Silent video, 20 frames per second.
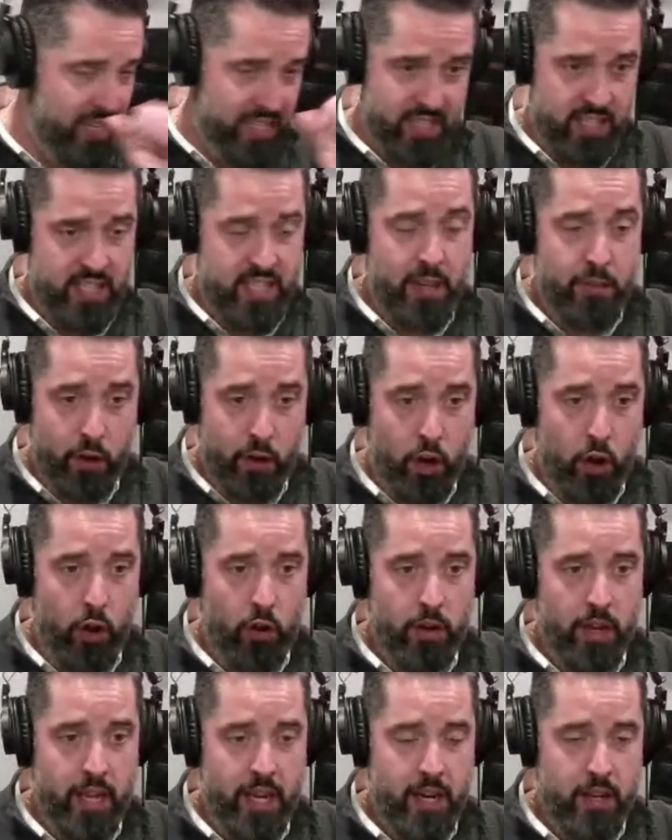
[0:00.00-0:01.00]
because it's
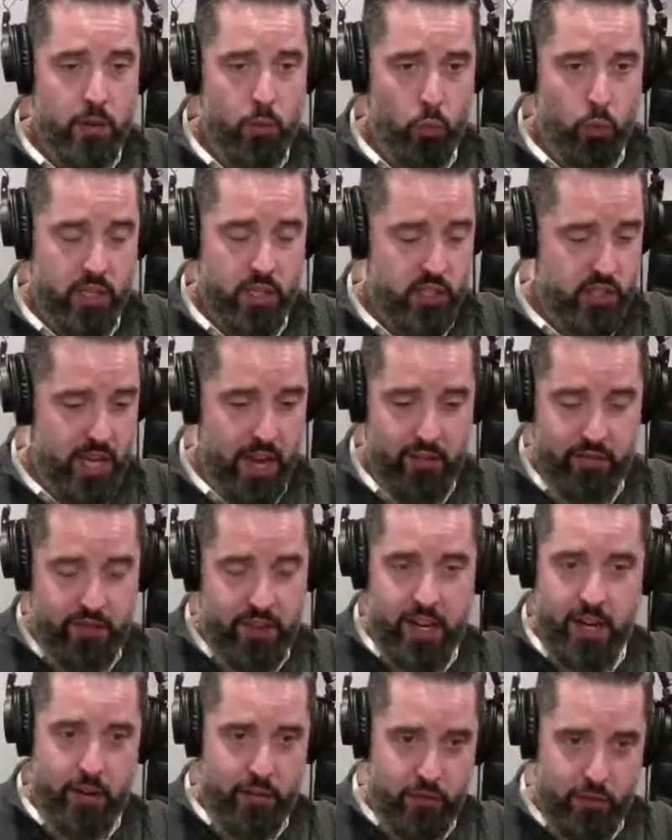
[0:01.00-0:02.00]
difficult and it just
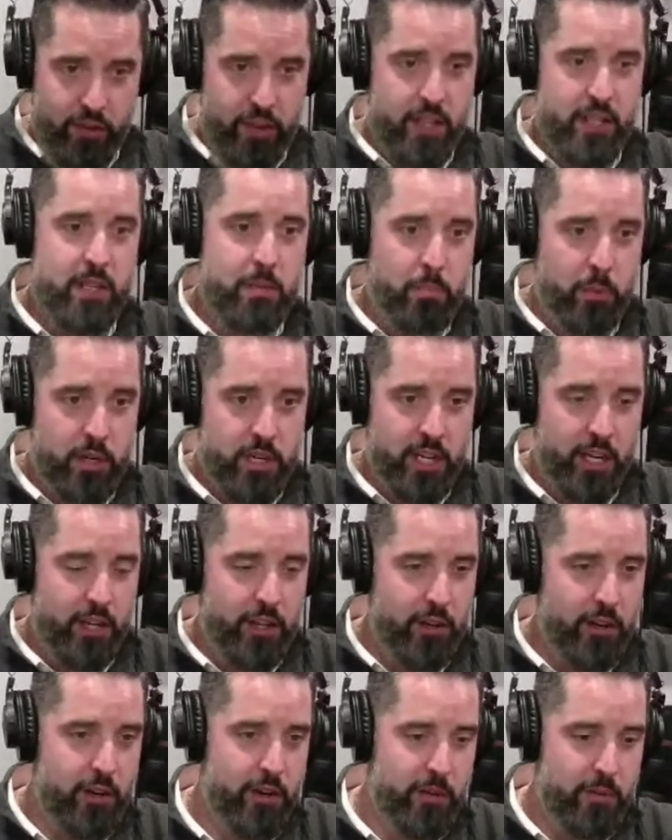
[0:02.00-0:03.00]
not fitting for this
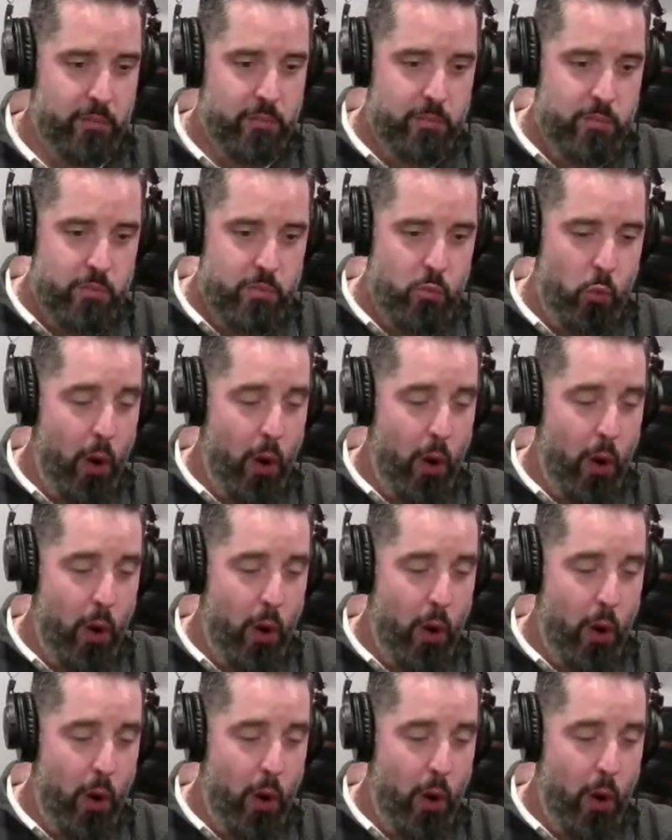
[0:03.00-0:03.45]
particular